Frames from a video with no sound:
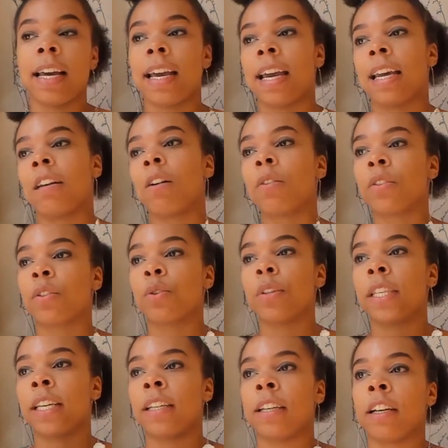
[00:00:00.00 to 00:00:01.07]
And also
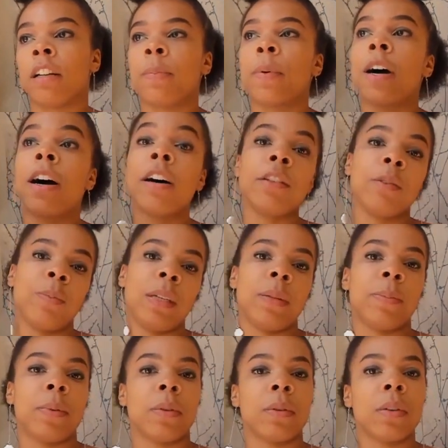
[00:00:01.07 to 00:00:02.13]
it can help other
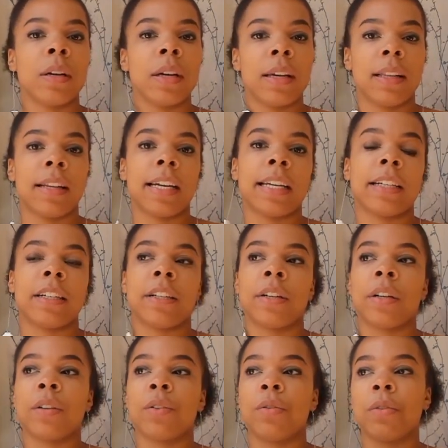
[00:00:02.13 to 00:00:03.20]
people later
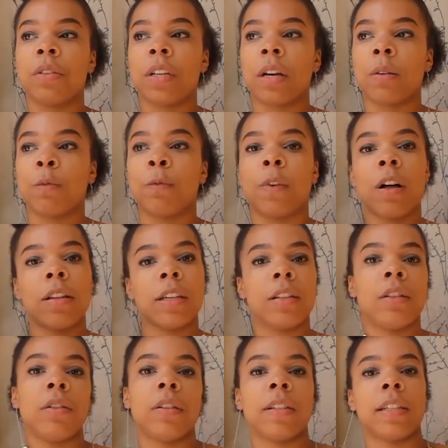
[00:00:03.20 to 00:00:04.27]
to not fall
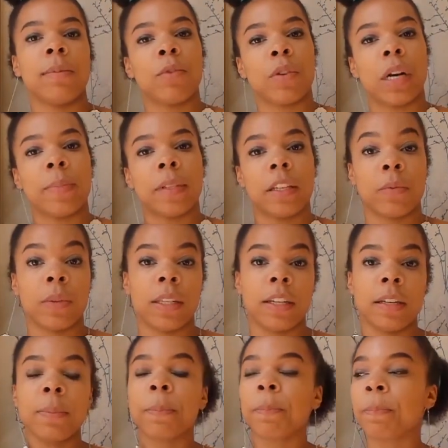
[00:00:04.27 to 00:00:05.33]
into the same traps as we
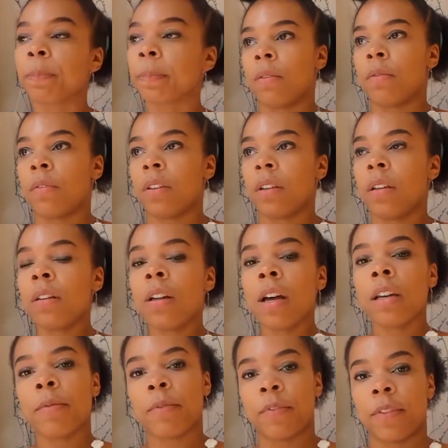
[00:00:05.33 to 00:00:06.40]
did. A
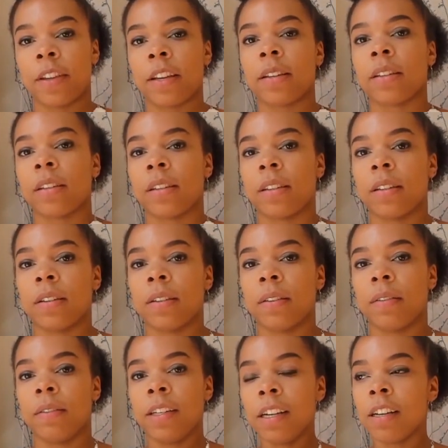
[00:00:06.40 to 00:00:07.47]
lot of things.
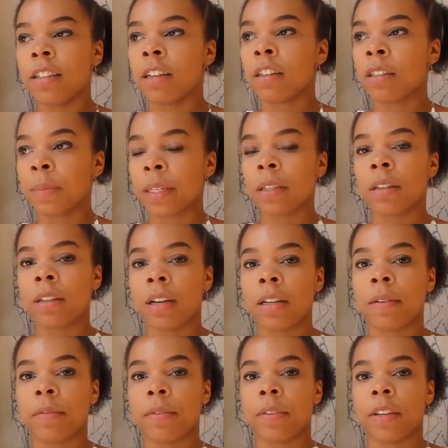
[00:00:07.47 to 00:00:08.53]
We're gonna talk about a lot
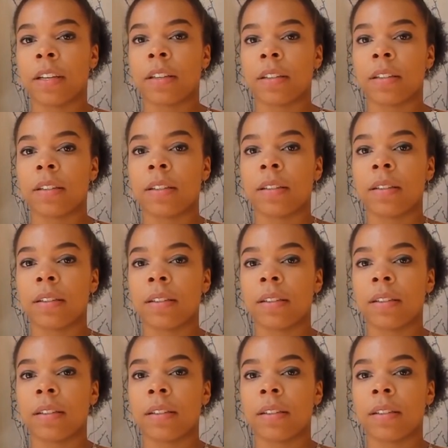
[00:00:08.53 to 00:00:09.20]
of things.